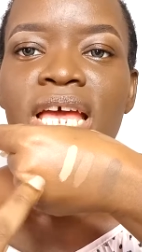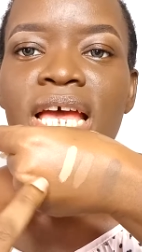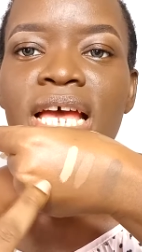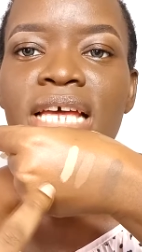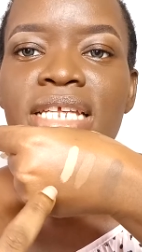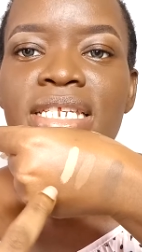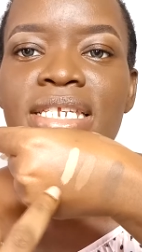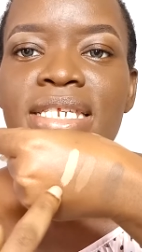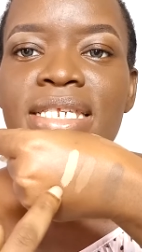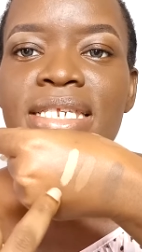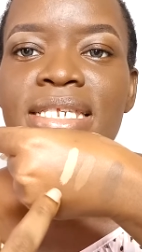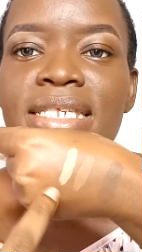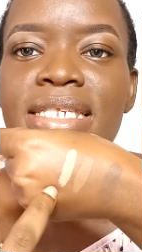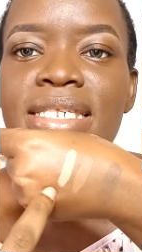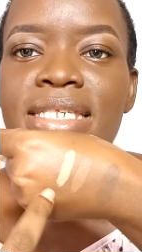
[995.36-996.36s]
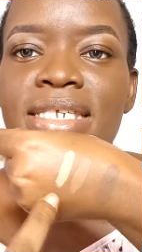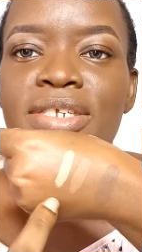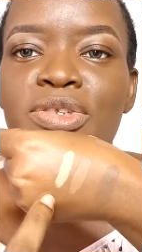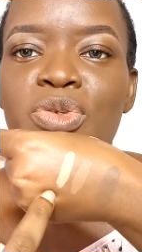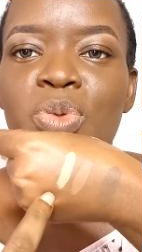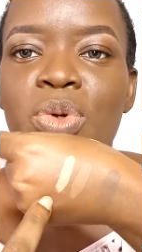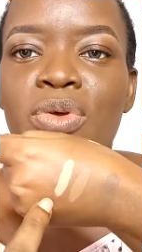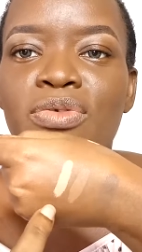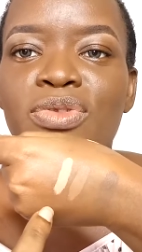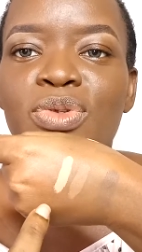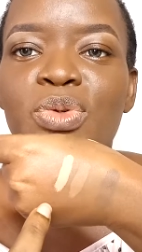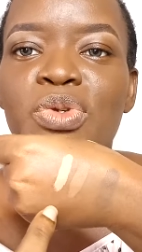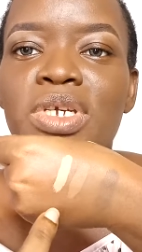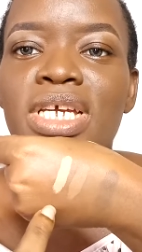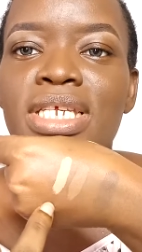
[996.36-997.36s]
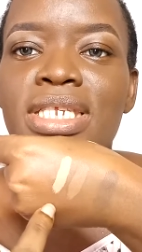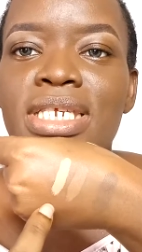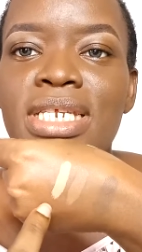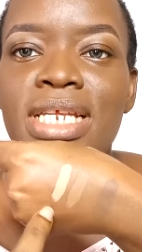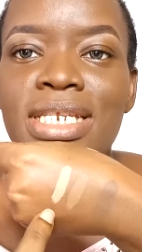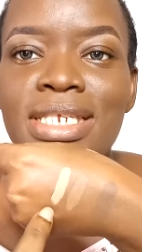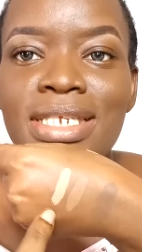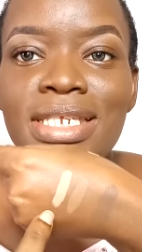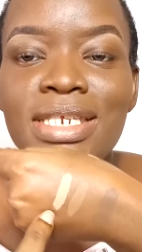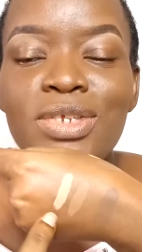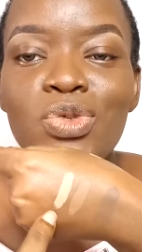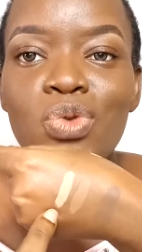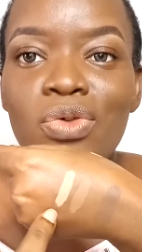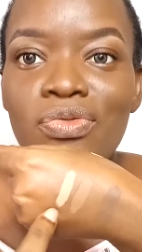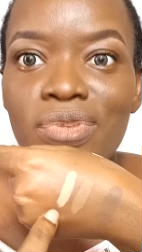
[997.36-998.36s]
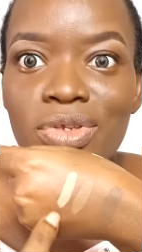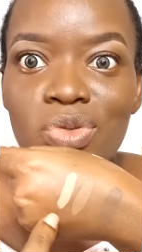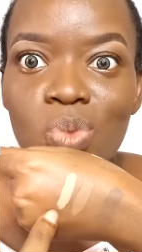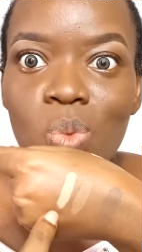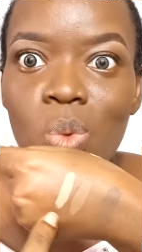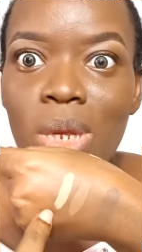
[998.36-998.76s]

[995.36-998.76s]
and this is C12. So you can see that the C12 is